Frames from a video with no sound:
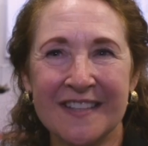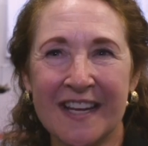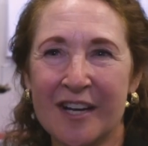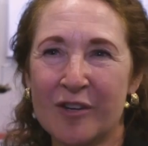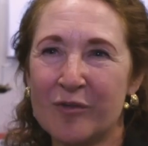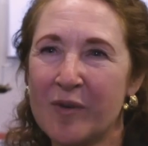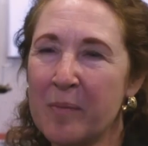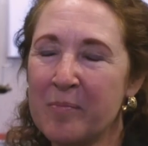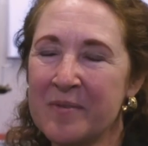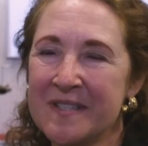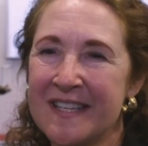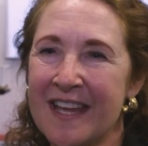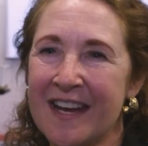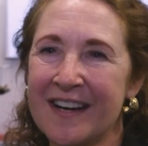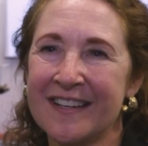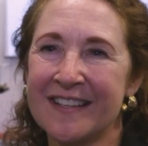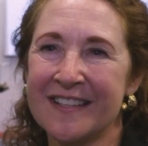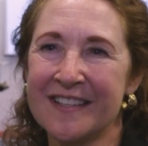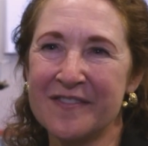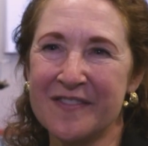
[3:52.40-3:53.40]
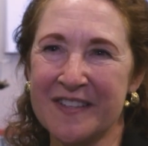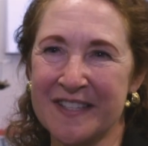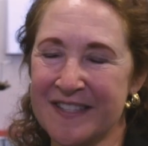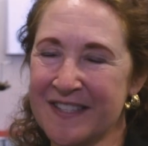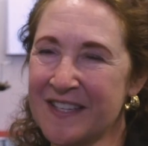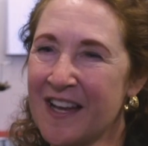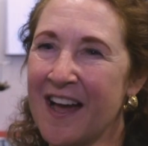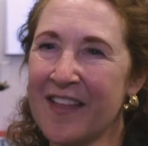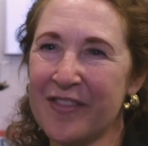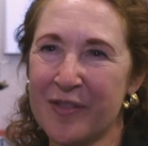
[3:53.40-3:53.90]
and a representative is
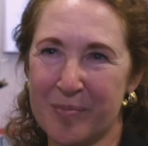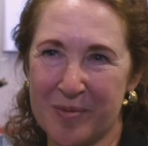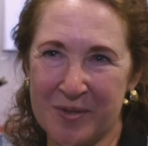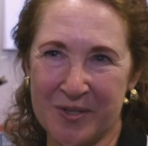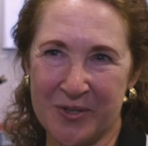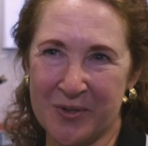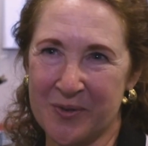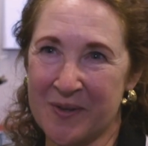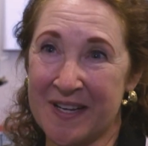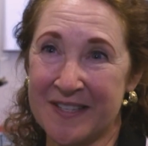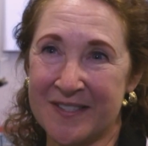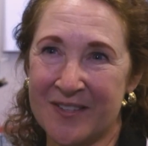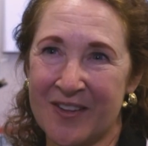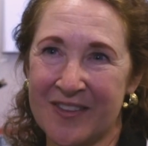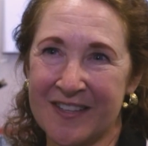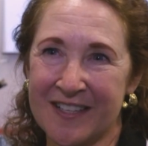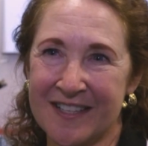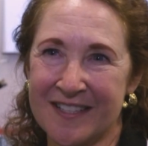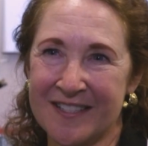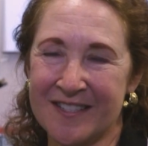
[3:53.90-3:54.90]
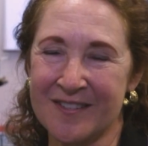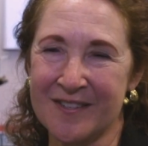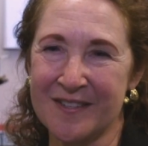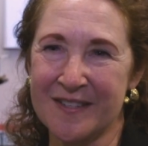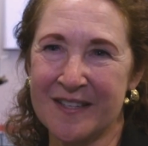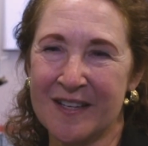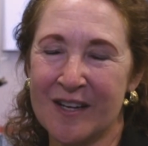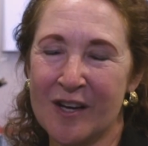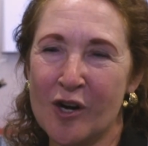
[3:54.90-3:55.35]
not the person who has all the answers,